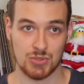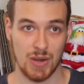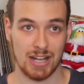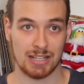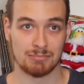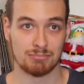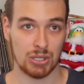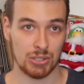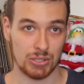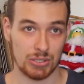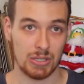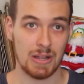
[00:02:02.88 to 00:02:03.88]
Dragon
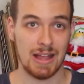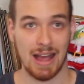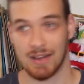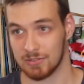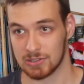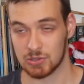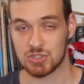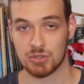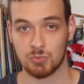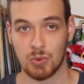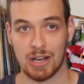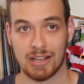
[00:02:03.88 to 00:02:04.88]
Ball
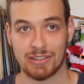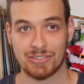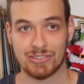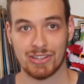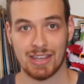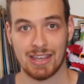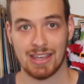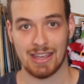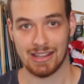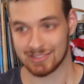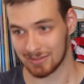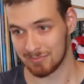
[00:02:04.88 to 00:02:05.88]
Evolution was,
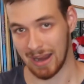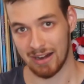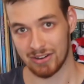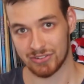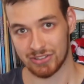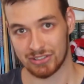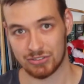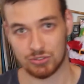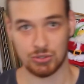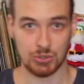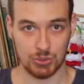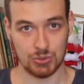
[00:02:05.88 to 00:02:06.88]
its comparison
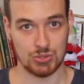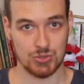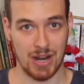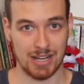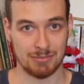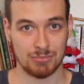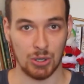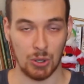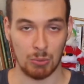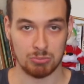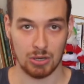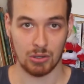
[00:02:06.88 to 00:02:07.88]
to Dragon
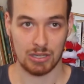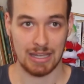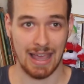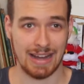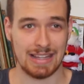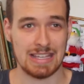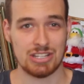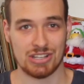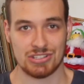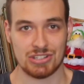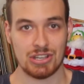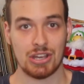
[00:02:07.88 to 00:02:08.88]
Ball Broly, and he
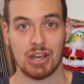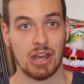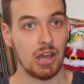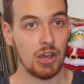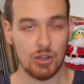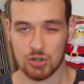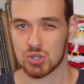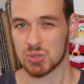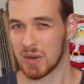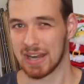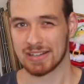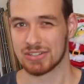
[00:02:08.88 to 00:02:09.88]
just
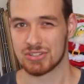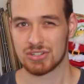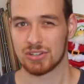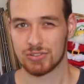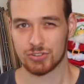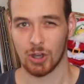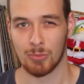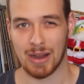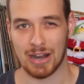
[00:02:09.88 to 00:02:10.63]
cringed so